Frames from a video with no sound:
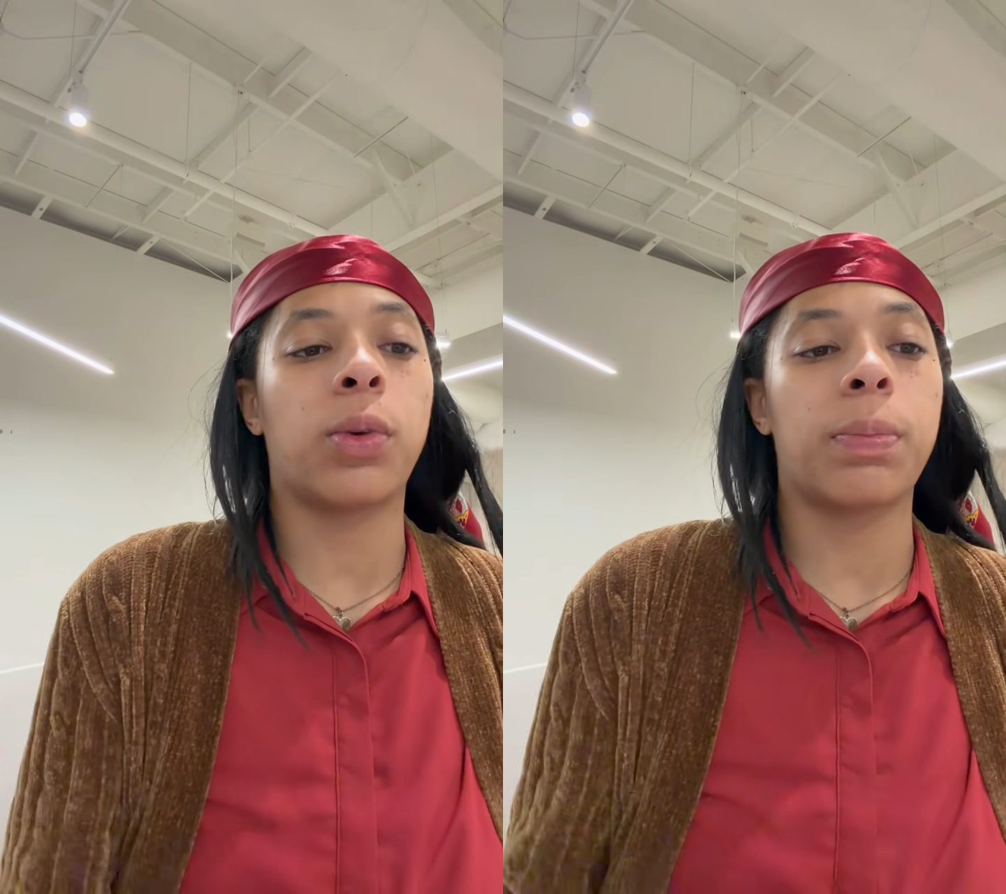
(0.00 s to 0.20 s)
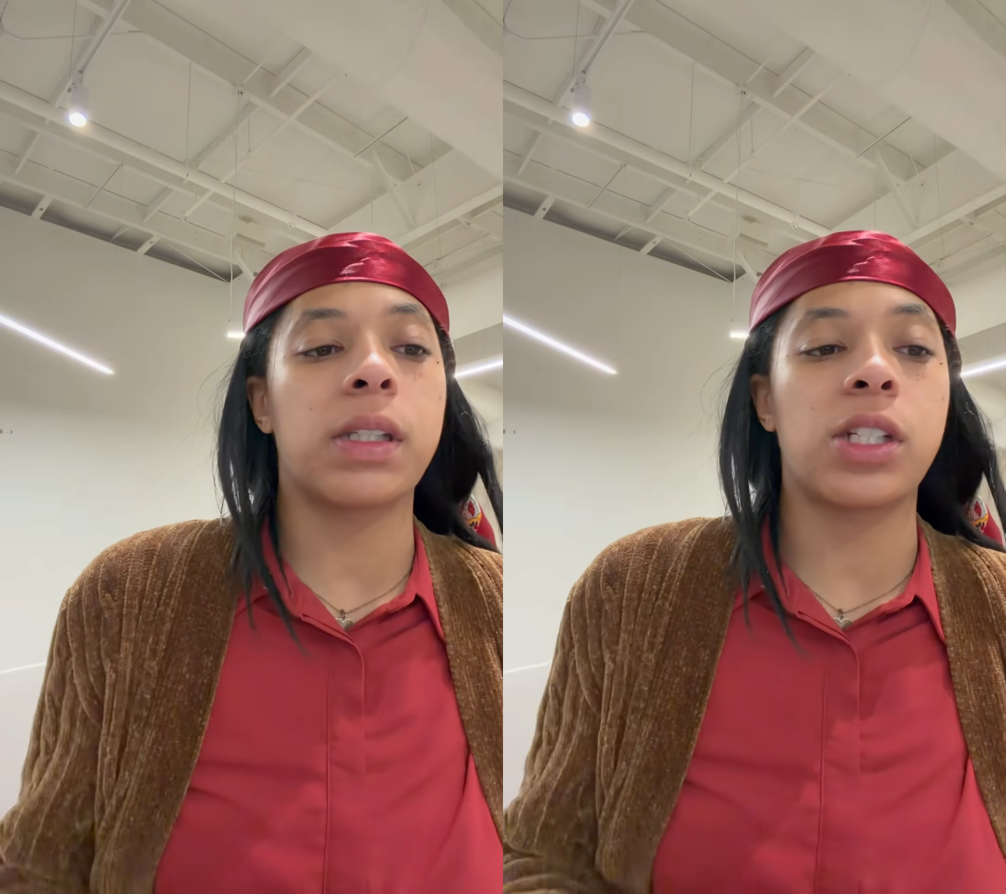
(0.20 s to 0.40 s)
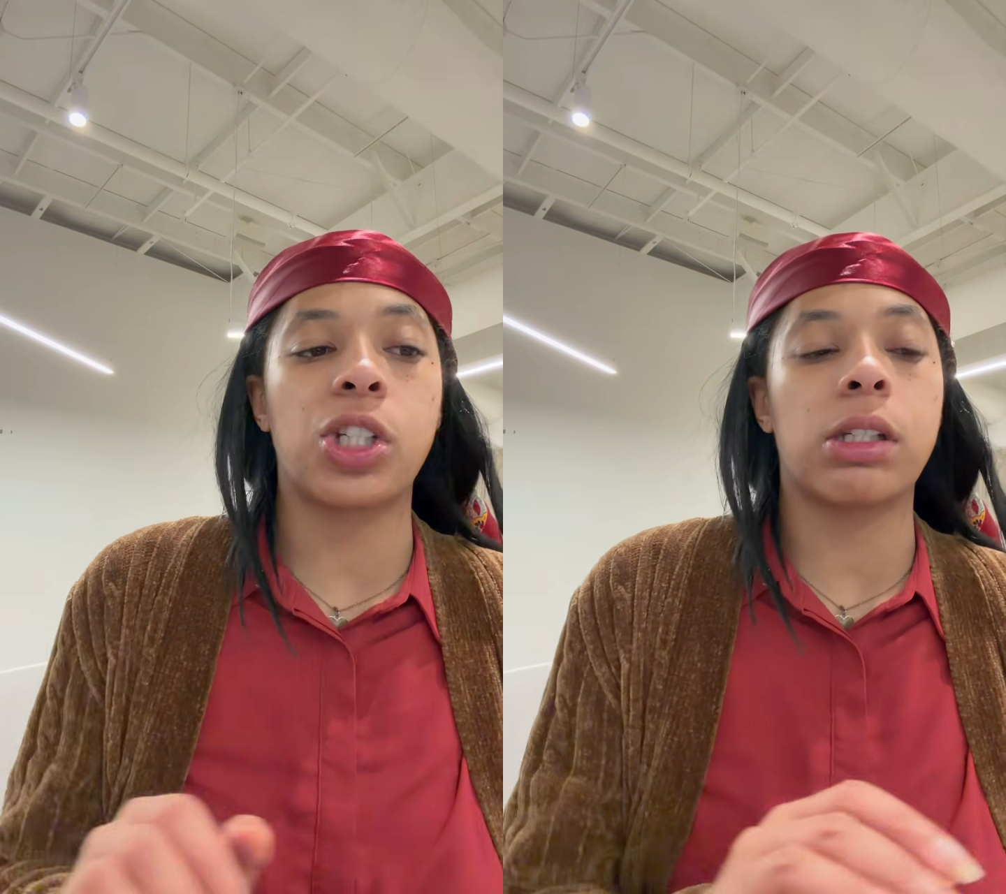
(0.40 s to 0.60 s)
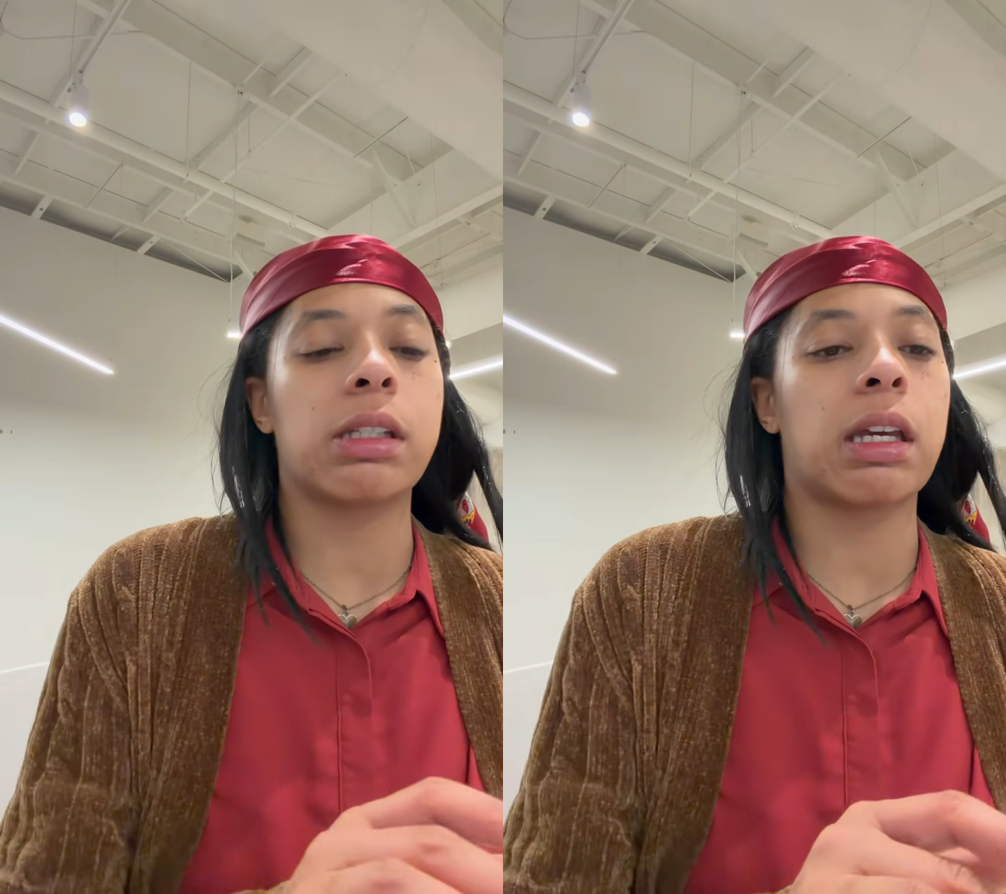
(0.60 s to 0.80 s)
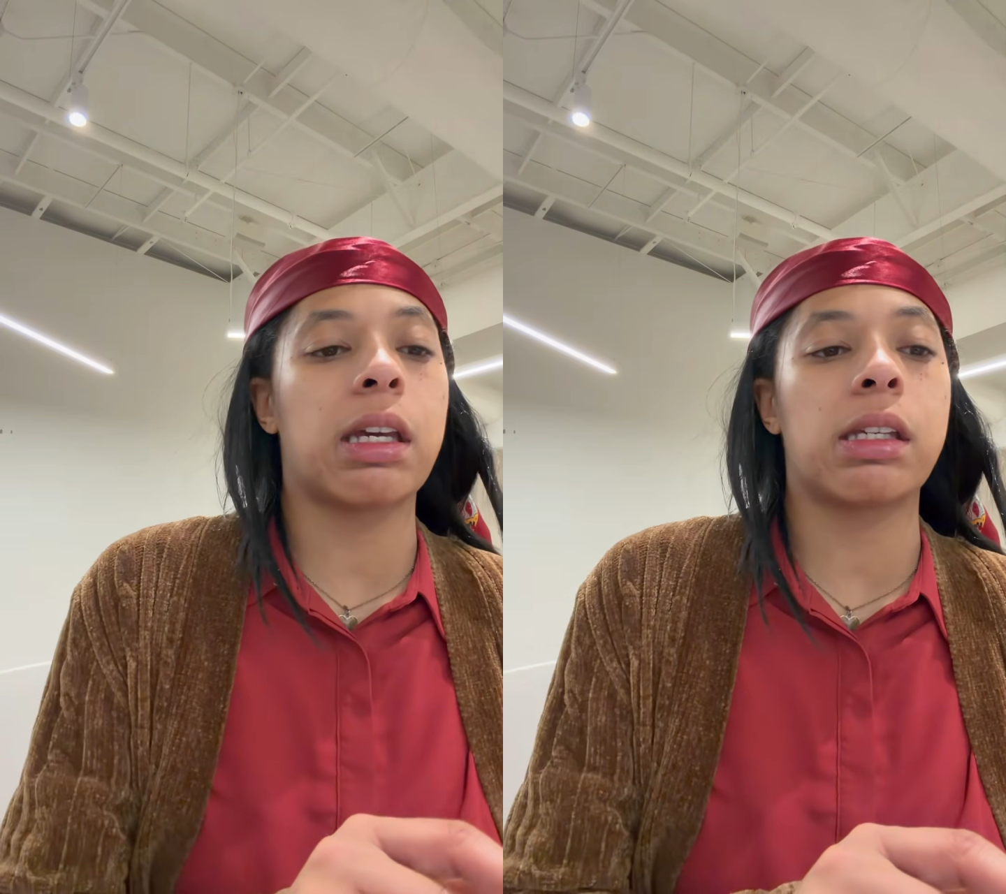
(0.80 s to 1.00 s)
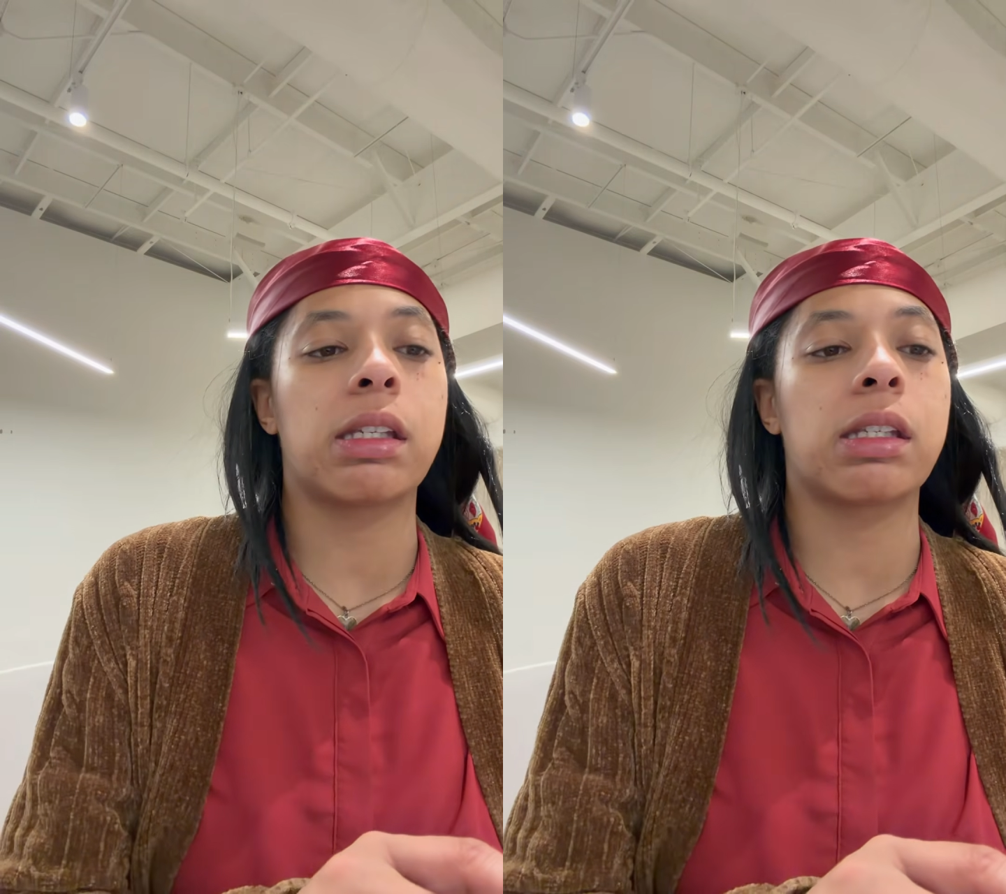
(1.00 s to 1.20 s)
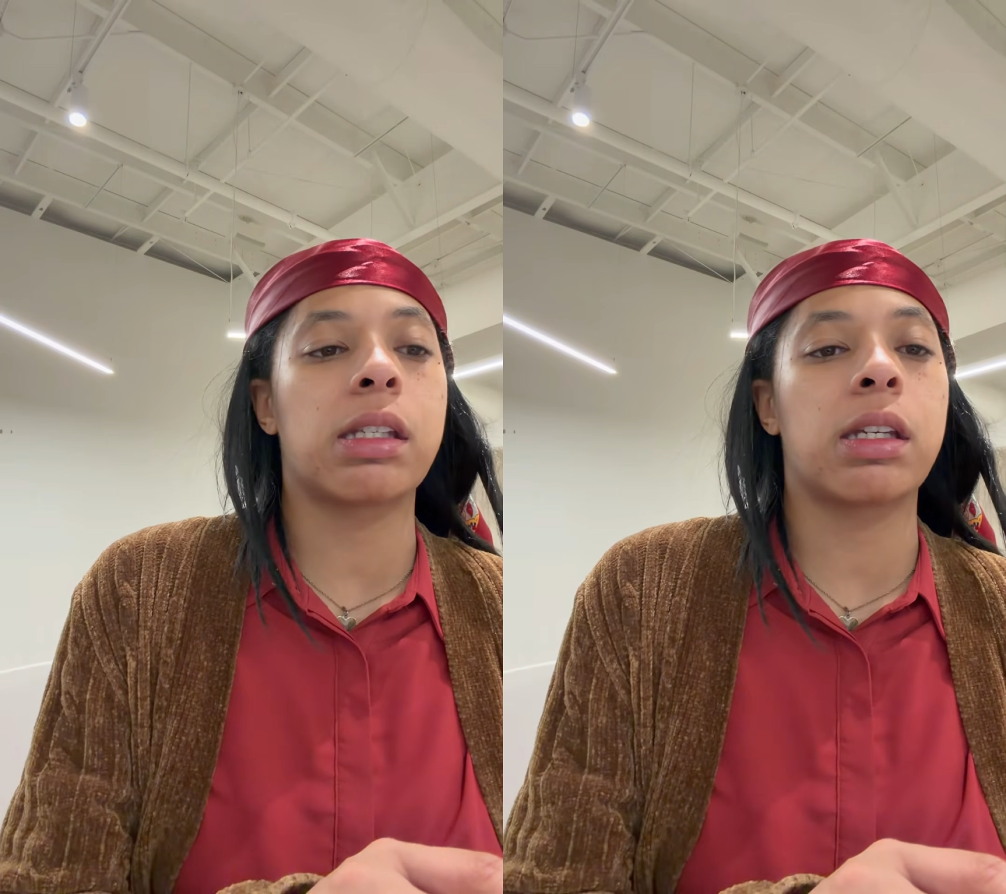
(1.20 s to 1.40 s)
repetition test.